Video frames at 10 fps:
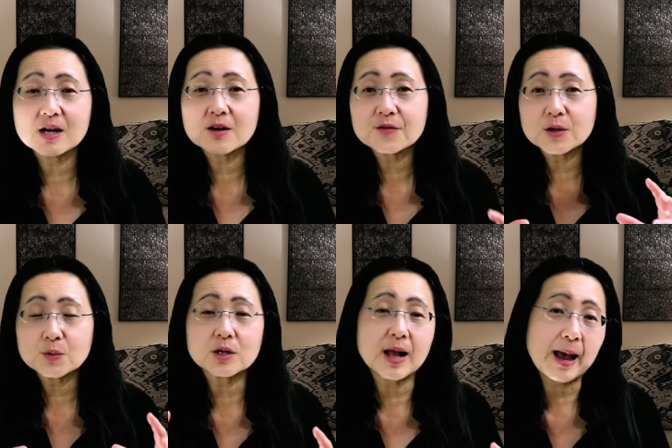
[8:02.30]
of the
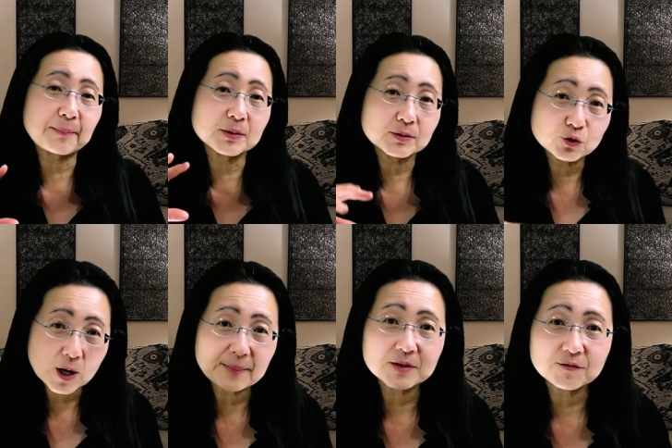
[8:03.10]
real apple
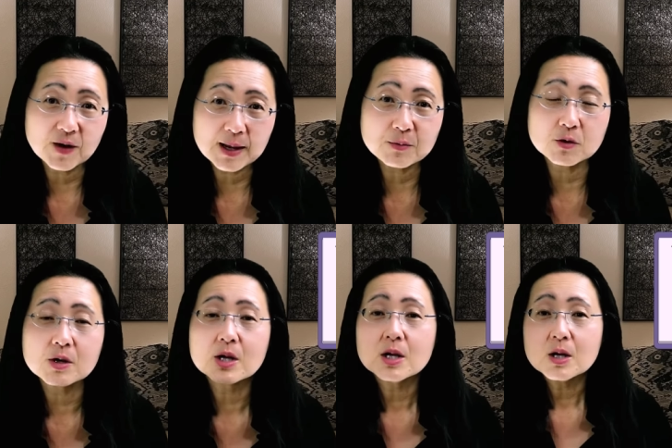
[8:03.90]
trapped in fiber,
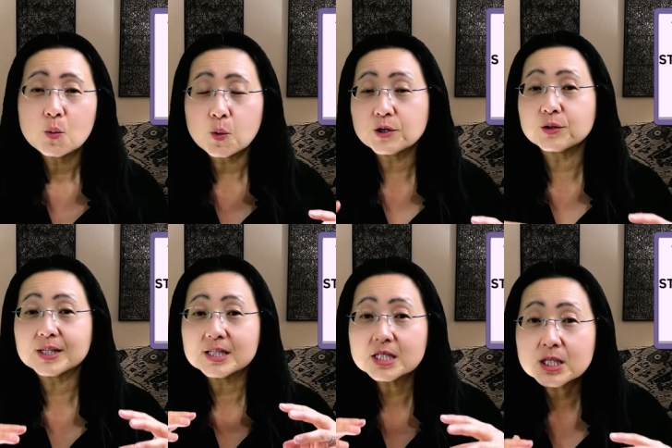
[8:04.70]
where you can
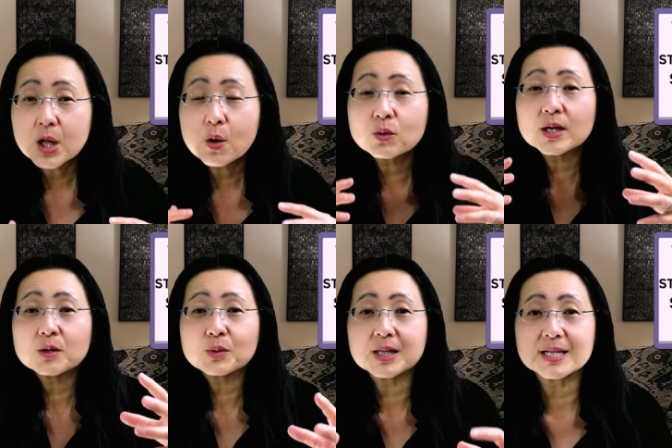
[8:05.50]
slowly
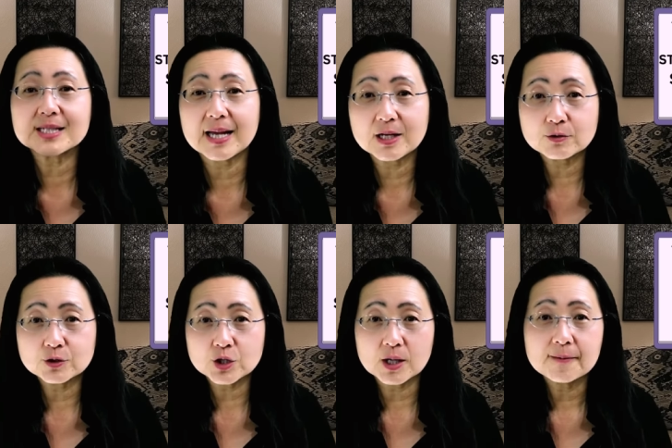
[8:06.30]
release that
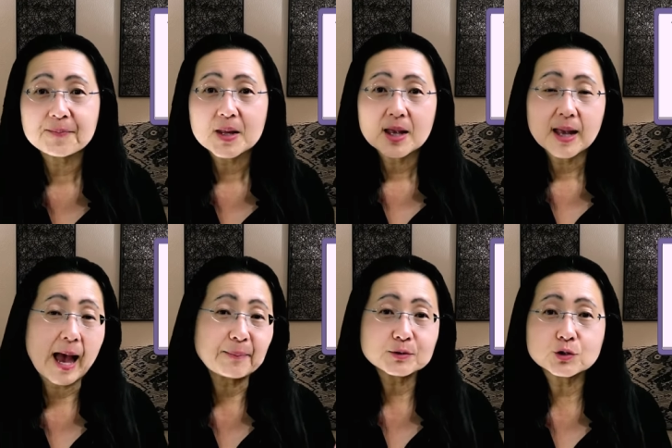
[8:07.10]
energy.
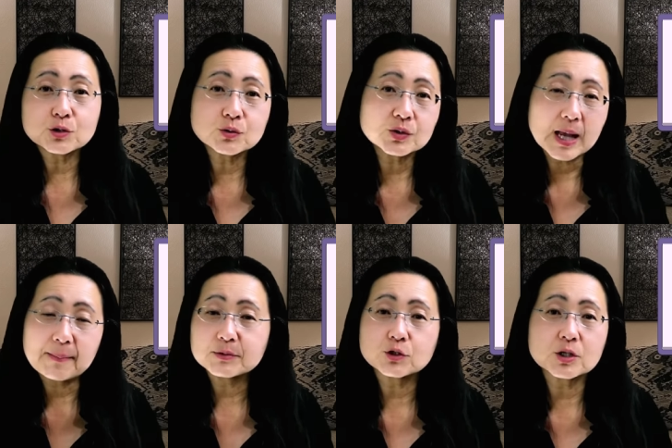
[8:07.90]
Apple juice,
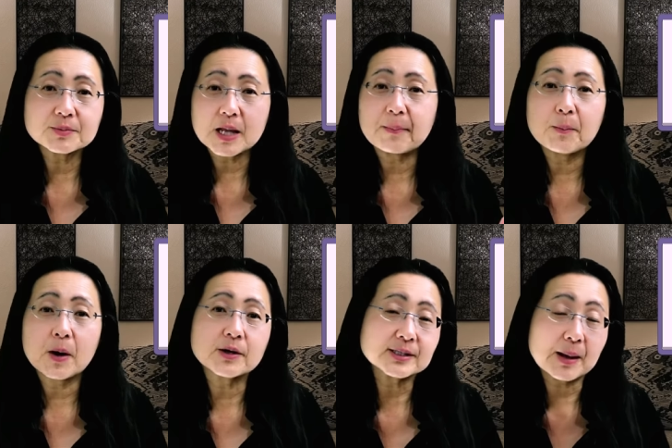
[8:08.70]
apple chips, apple
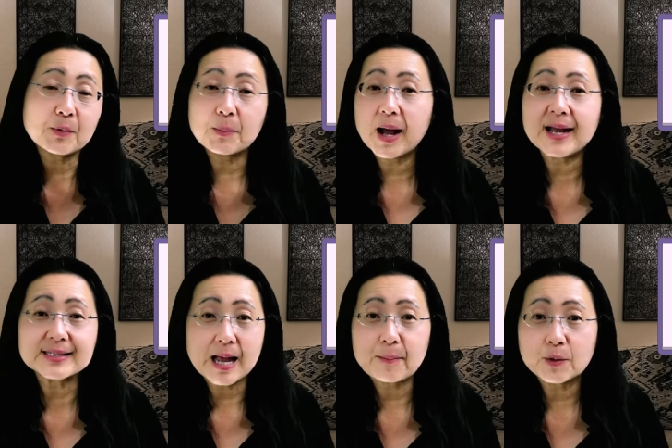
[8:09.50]
bars, apple pies,
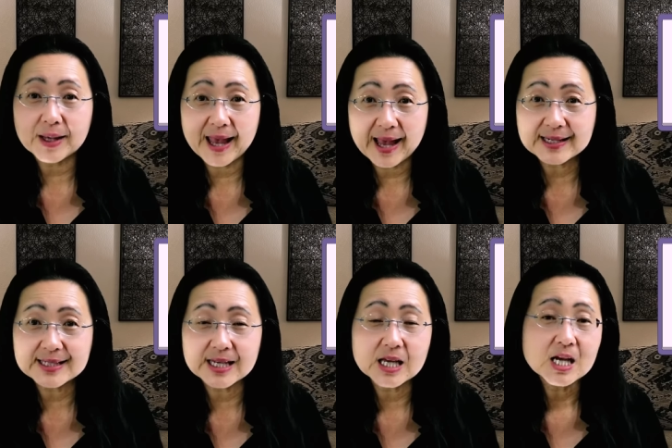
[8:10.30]
apple
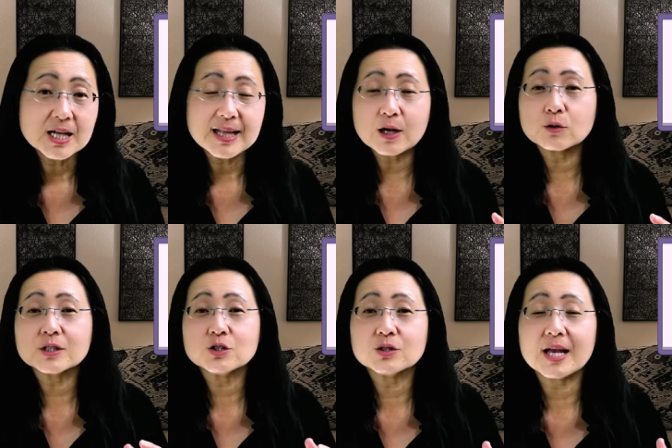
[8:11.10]
candy. Not
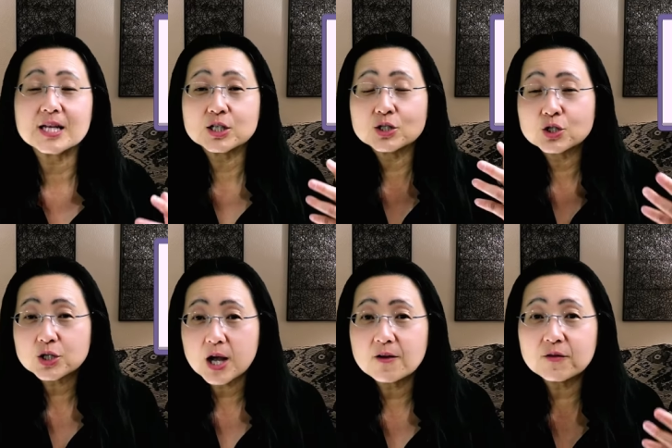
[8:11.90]
only do they
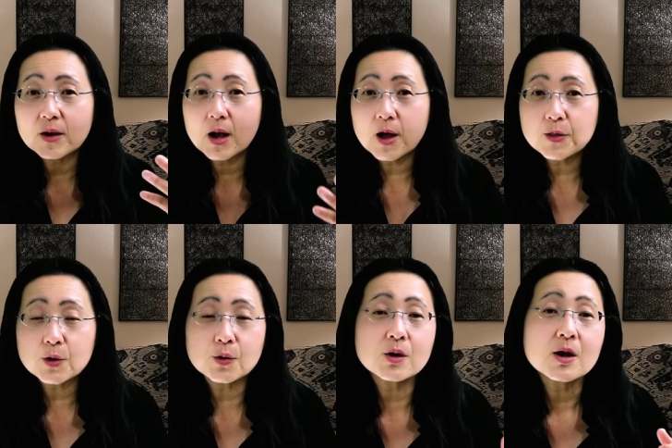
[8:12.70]
shove
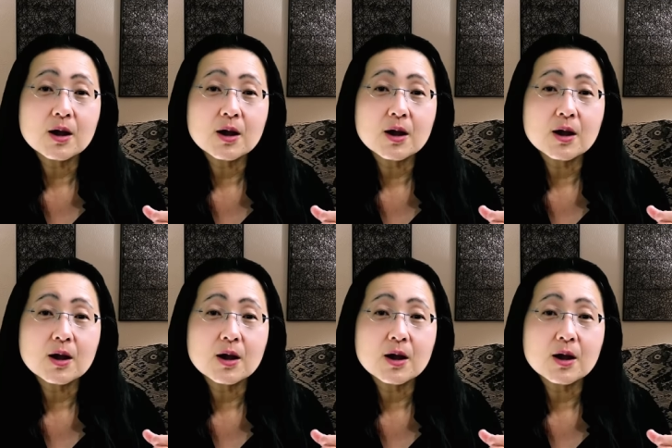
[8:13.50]
other